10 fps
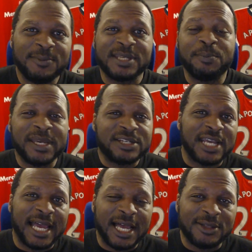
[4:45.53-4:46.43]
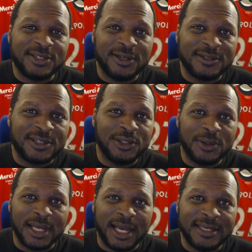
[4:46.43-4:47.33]
So big shout out to
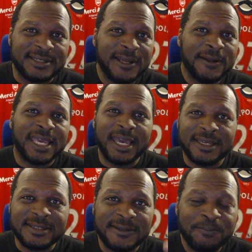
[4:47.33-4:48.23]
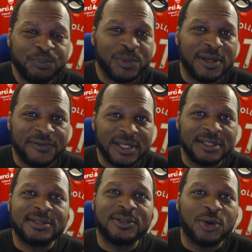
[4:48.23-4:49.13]
you guys, Kez,
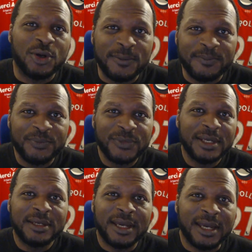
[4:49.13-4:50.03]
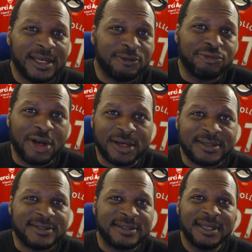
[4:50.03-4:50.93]
Mervyn, Storm,
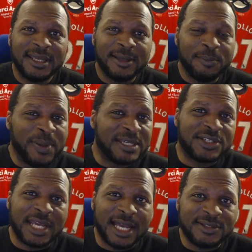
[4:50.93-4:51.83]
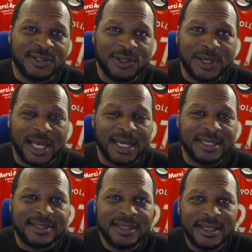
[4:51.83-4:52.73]
Rox. Big shout out to you
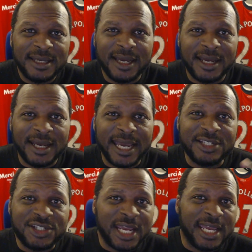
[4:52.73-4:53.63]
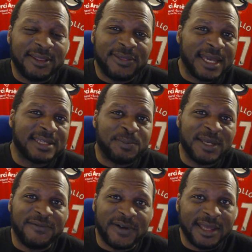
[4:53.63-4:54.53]
guys. And Jay, thanks
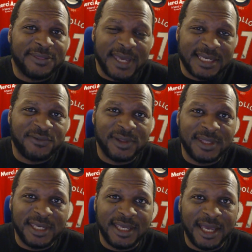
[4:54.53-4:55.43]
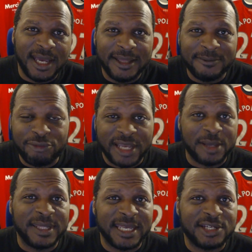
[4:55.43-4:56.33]
Spitfire, thanks for the
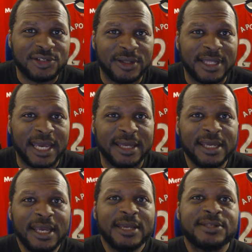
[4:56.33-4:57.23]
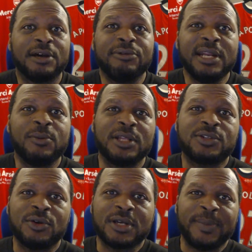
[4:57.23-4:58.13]
recommendation on that. So I really want
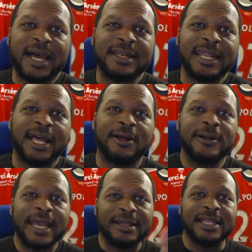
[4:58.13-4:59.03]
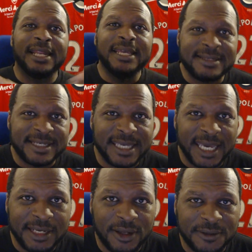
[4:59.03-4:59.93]
to talk about now how the leaders are
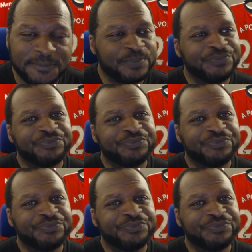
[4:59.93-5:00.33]
getting on.